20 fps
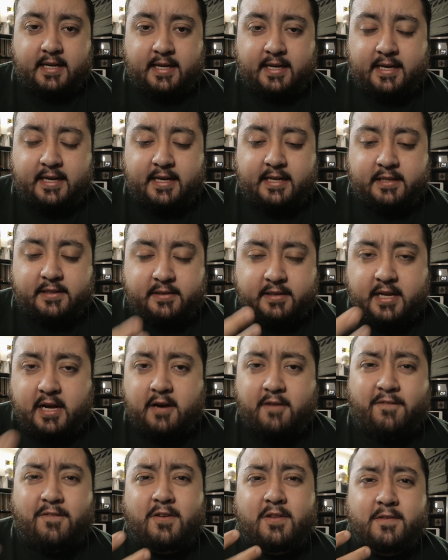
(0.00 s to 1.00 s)
And
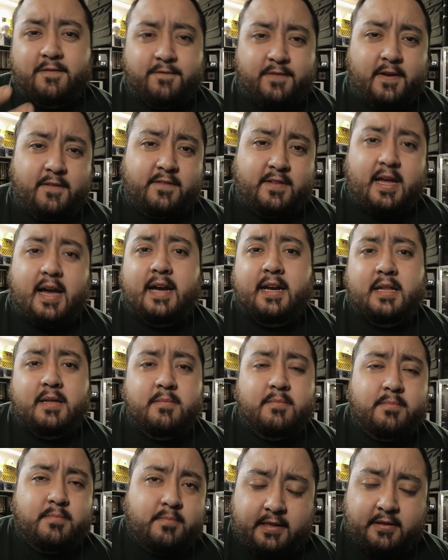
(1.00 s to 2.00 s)
now for the fifth
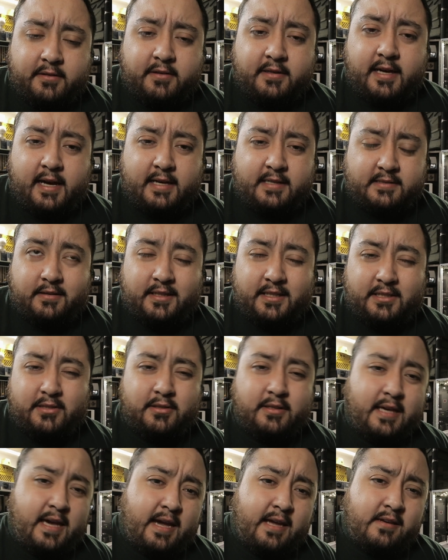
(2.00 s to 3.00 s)
item you guys need to
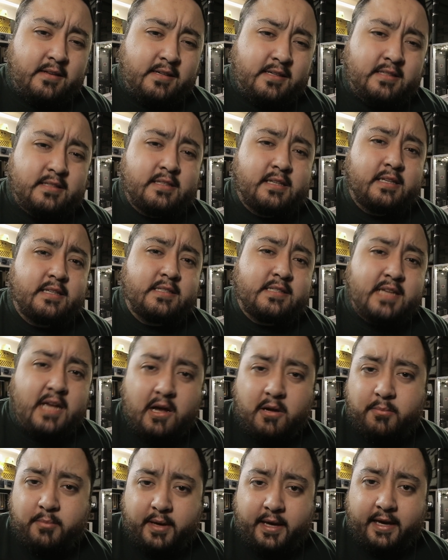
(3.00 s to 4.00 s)
get is a
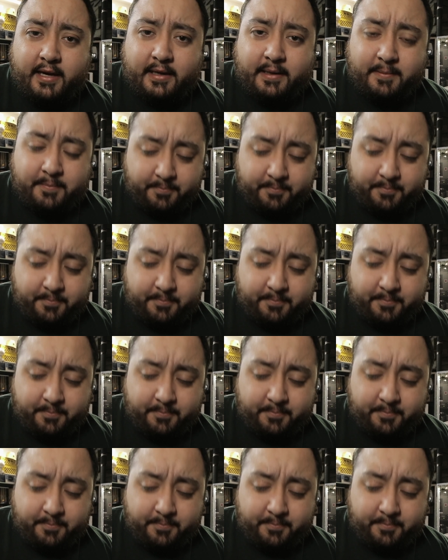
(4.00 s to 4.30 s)
sound bag.